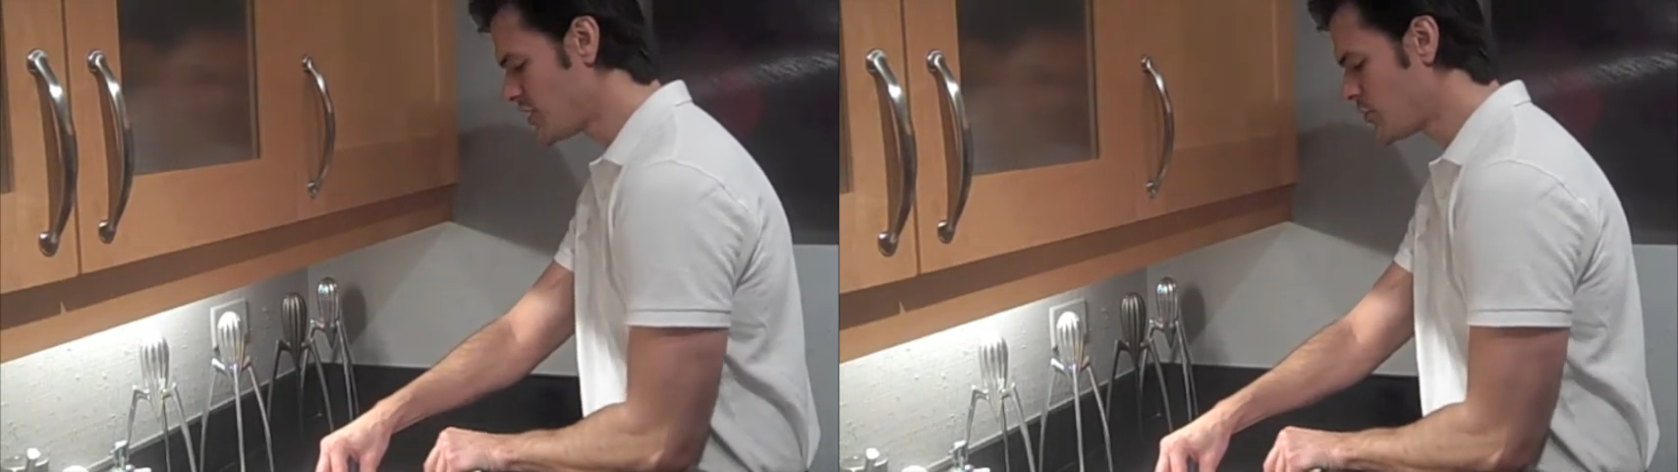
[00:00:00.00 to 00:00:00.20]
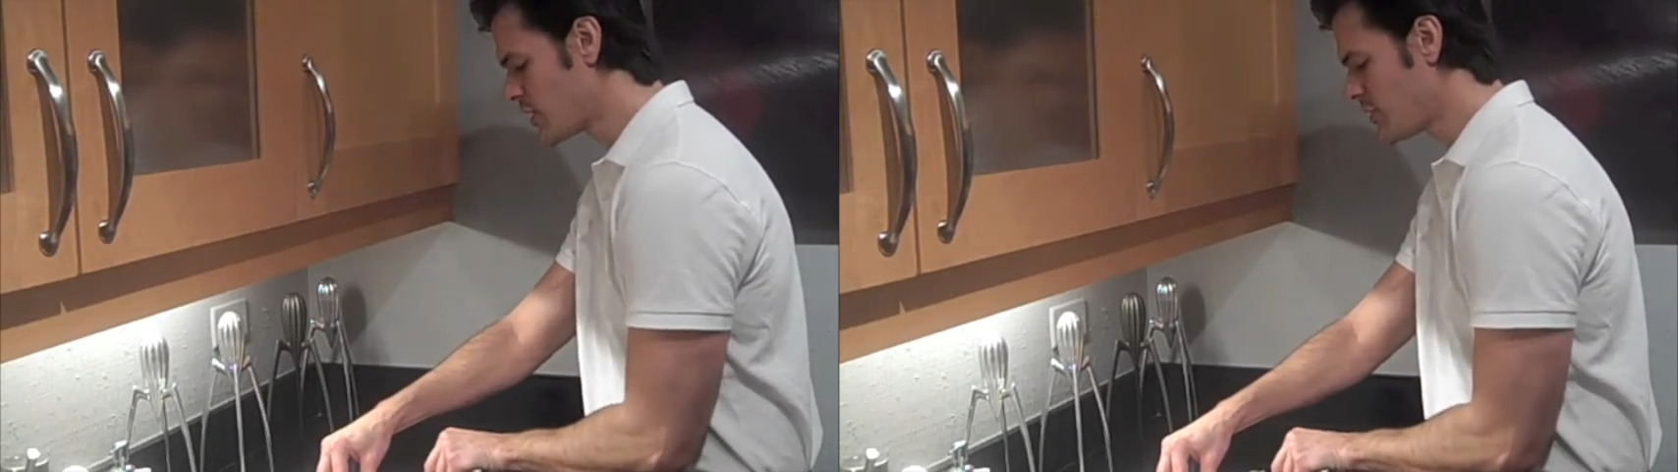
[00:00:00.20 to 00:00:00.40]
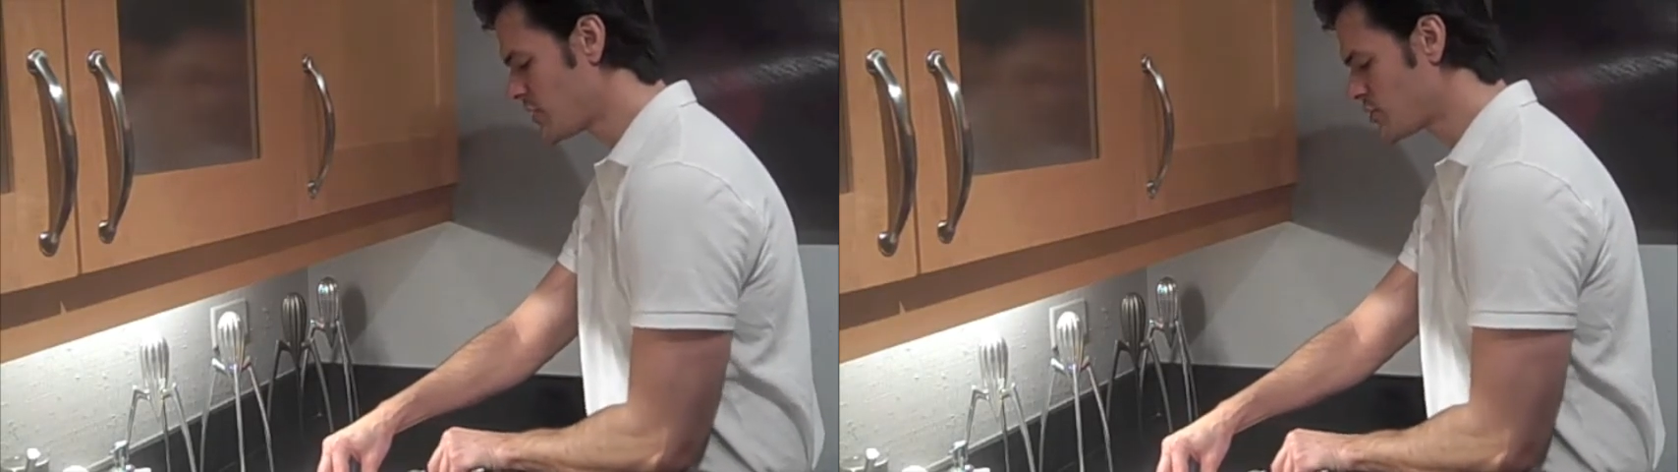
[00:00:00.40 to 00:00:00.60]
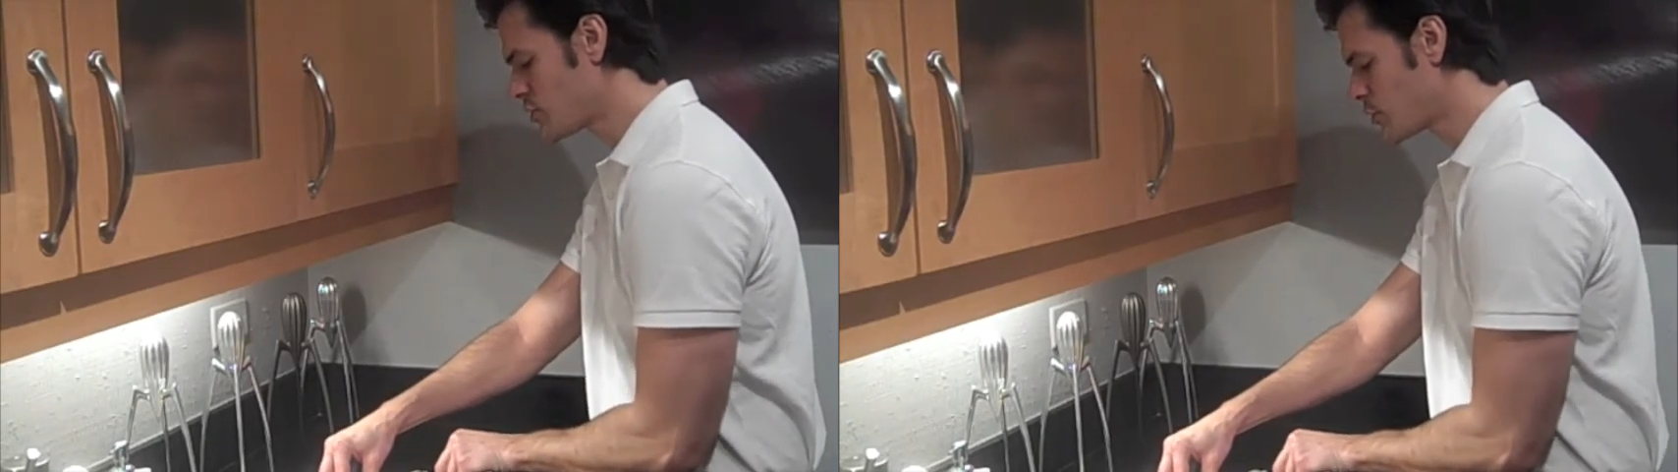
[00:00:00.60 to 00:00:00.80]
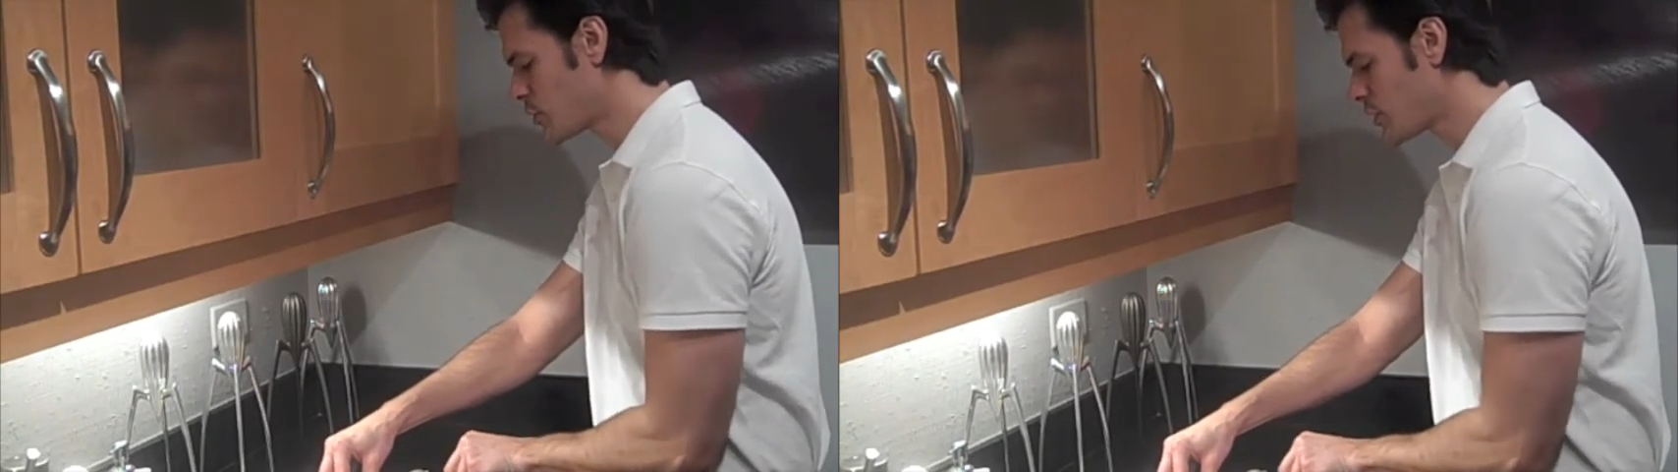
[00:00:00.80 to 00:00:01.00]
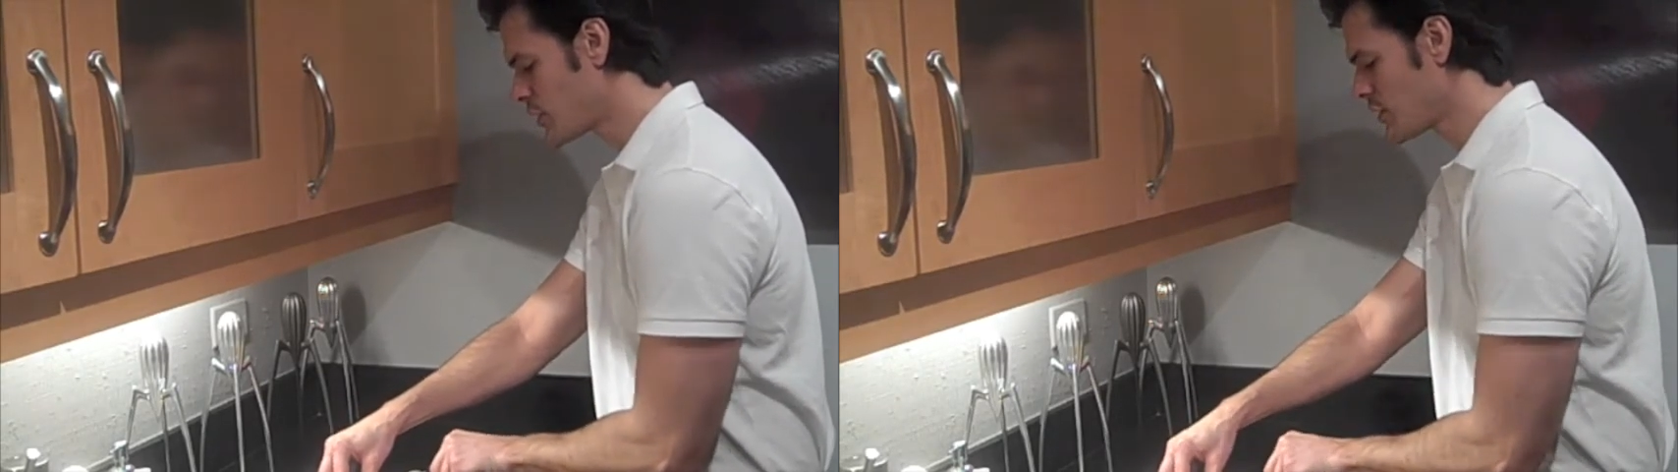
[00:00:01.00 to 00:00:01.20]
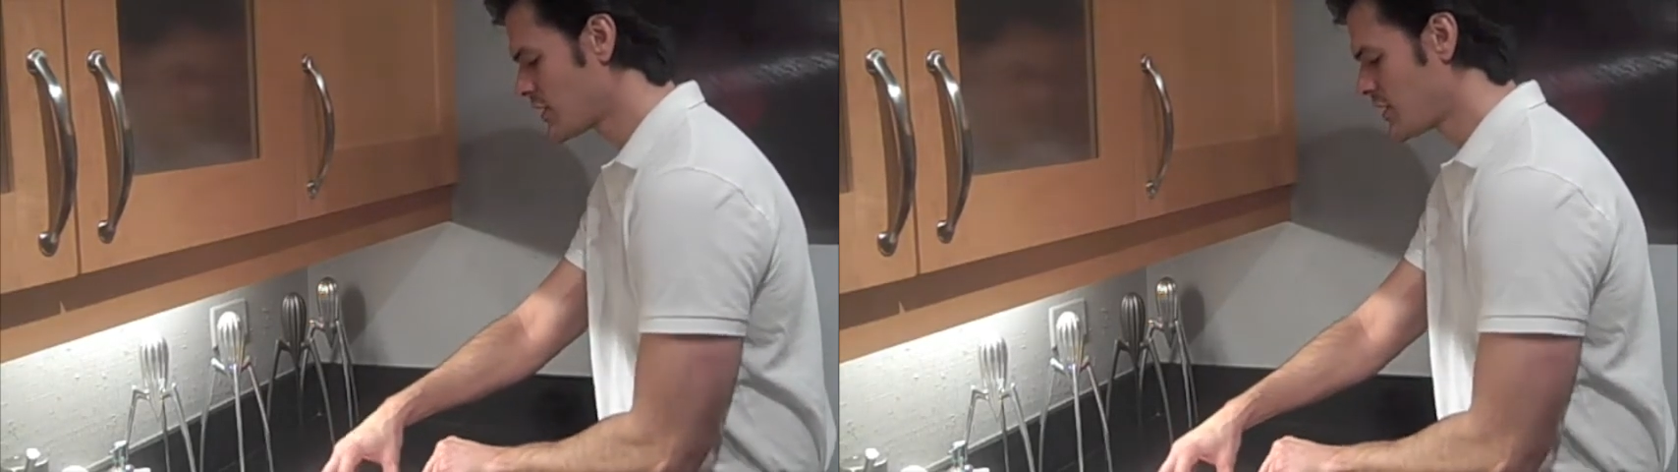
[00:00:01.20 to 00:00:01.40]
you want to make sure